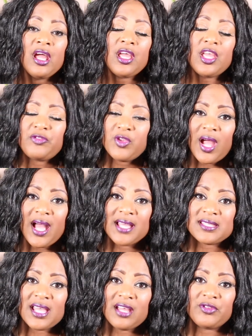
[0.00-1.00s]
If you
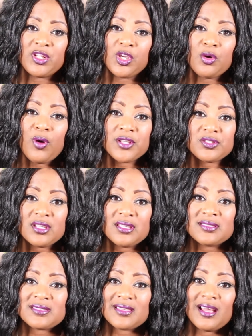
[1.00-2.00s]
guys have any
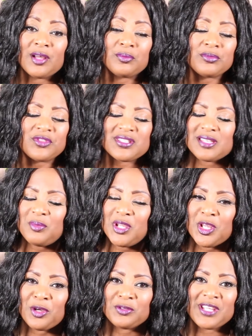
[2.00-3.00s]
questions, just let
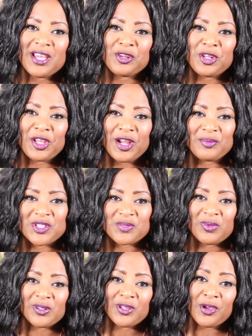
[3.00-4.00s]
me know down in the comments
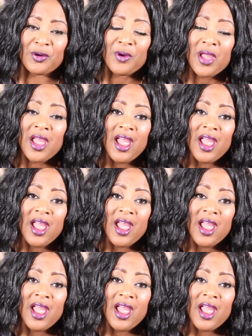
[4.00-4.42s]
below.